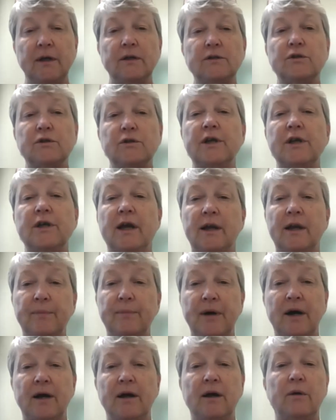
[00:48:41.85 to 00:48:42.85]
So she had a
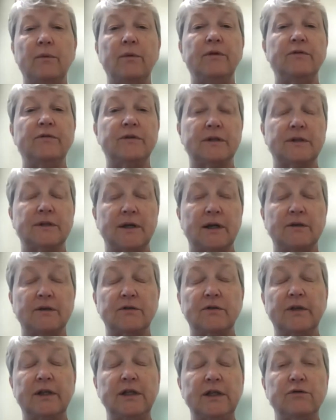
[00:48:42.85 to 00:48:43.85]
pyo. We've
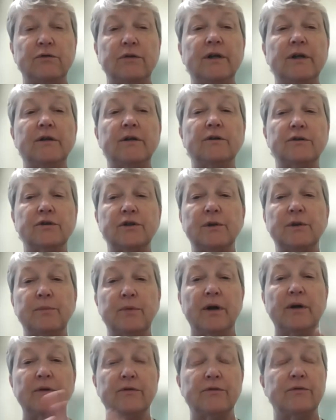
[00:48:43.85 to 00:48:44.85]
successfully treated her. She
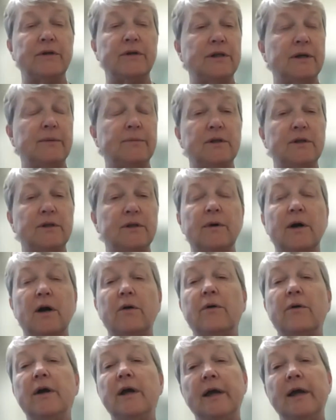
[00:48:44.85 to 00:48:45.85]
bred her three times in a
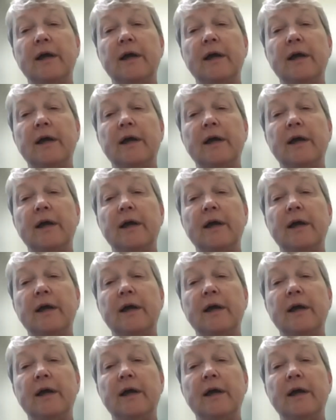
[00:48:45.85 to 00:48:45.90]
row.